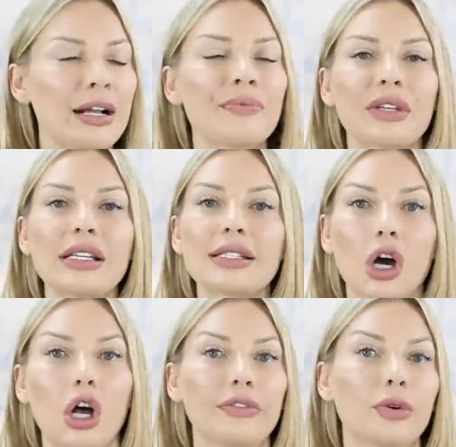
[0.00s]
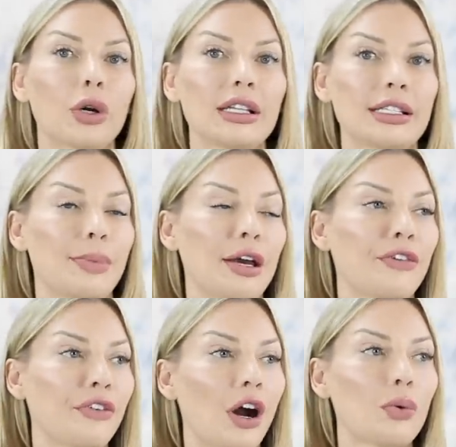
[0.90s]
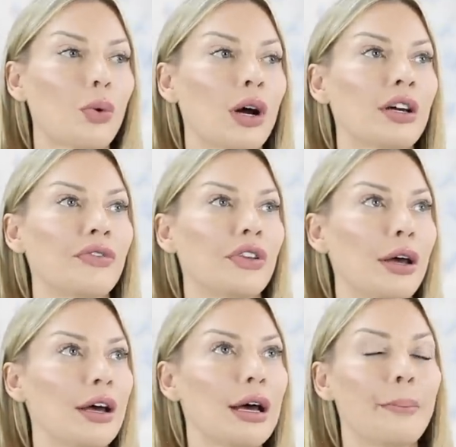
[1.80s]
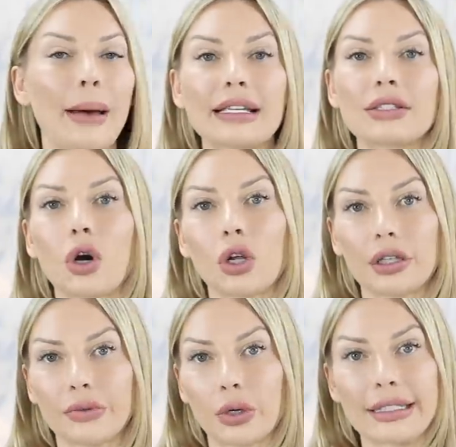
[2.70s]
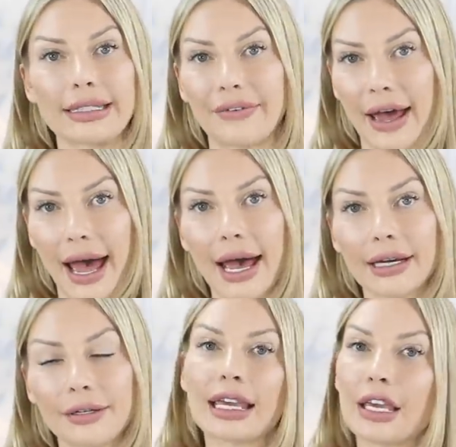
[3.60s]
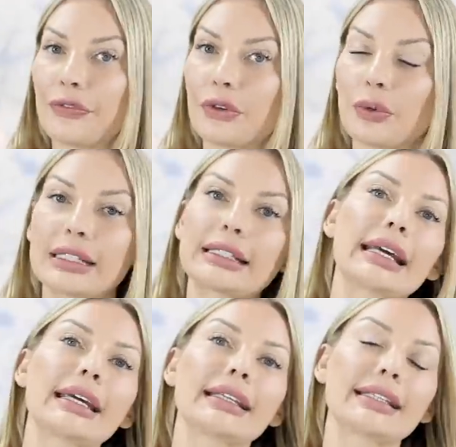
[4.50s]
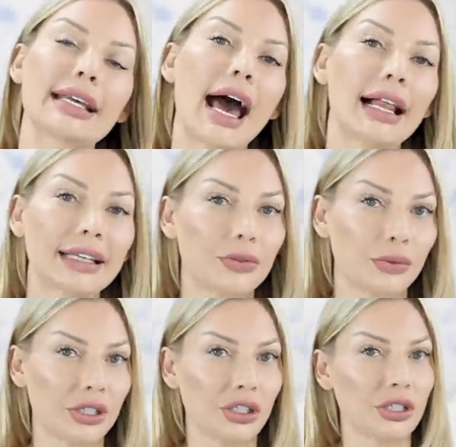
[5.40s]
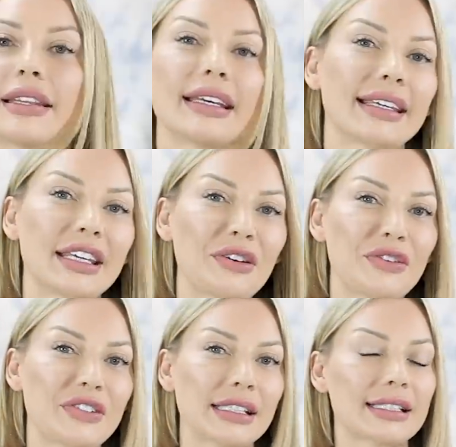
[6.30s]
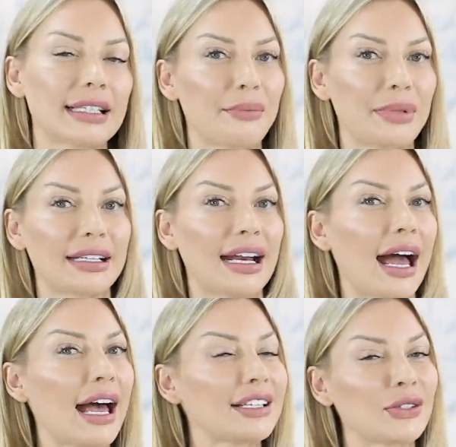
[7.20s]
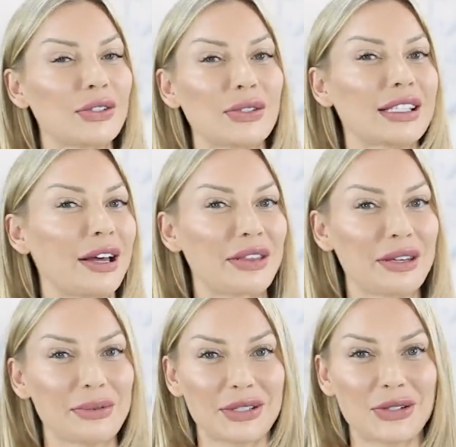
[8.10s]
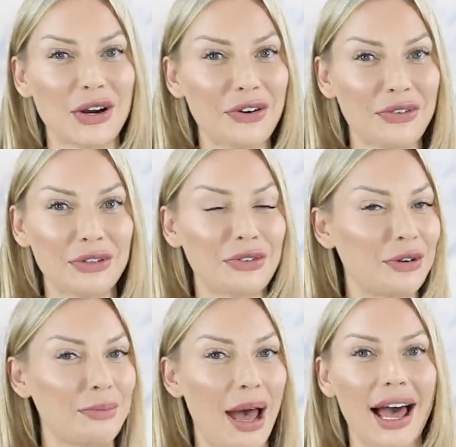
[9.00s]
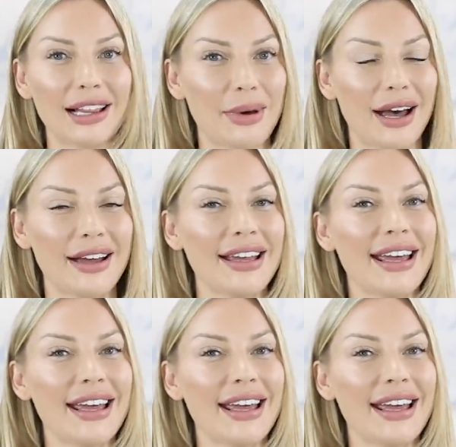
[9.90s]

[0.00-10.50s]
this olive oil is by far one of the best olive oils I've had. If you want to stay in the Italian region, then gifting somebody that has to do something with truffle from Alba